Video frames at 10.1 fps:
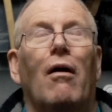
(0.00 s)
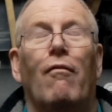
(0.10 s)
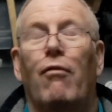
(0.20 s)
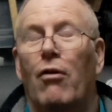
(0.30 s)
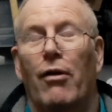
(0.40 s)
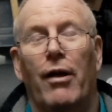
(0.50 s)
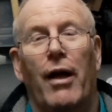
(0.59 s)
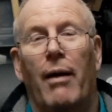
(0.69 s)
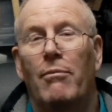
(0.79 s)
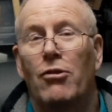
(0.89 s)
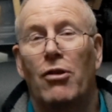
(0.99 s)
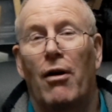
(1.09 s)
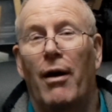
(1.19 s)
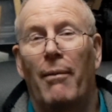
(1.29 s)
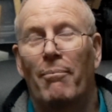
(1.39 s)
forgot the name,
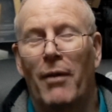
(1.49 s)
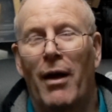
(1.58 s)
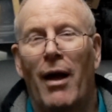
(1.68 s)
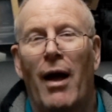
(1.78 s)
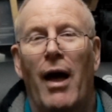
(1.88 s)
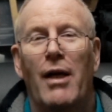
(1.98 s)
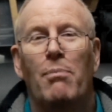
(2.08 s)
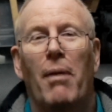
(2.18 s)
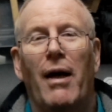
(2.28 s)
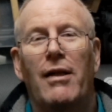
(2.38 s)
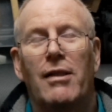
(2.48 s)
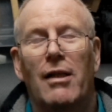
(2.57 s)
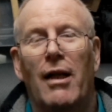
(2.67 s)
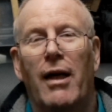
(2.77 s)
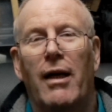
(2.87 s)
sorry. It's
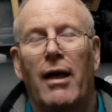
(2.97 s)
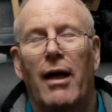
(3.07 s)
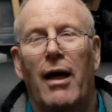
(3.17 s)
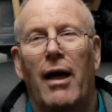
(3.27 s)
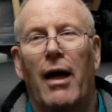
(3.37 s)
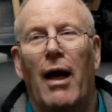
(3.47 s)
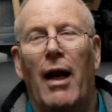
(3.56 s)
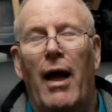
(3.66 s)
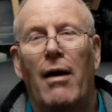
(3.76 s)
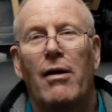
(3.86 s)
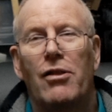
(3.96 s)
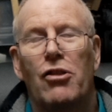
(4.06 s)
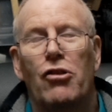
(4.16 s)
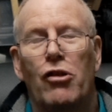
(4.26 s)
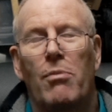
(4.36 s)
basically, it's a
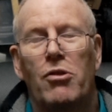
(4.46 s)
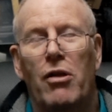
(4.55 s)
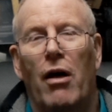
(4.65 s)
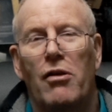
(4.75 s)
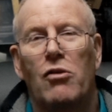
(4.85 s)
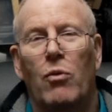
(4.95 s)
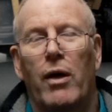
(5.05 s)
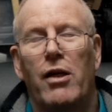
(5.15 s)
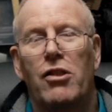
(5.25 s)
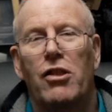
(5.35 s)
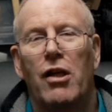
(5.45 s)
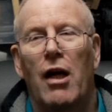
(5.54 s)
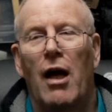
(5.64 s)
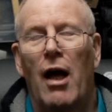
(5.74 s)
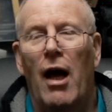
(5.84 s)
stop start switch
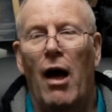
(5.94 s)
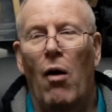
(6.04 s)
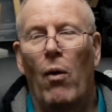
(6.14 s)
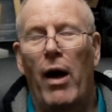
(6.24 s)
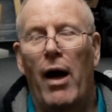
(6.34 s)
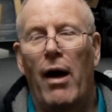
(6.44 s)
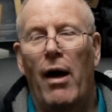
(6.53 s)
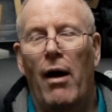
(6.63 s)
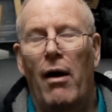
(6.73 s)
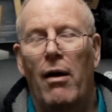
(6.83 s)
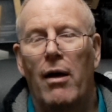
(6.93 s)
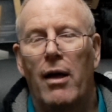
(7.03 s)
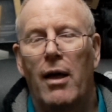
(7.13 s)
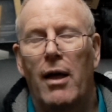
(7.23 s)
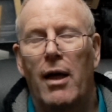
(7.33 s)
where
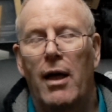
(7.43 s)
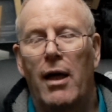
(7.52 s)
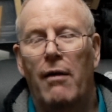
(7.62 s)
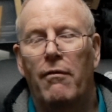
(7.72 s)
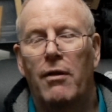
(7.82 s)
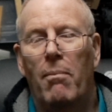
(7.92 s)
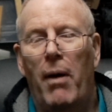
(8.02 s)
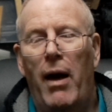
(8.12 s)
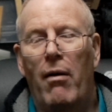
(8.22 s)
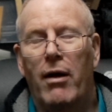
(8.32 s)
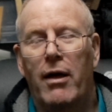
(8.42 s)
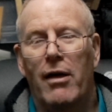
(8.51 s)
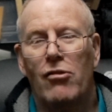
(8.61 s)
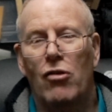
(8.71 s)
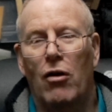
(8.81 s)
if the power
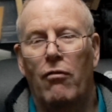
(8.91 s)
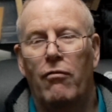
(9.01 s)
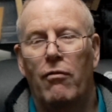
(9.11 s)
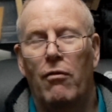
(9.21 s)
cuts off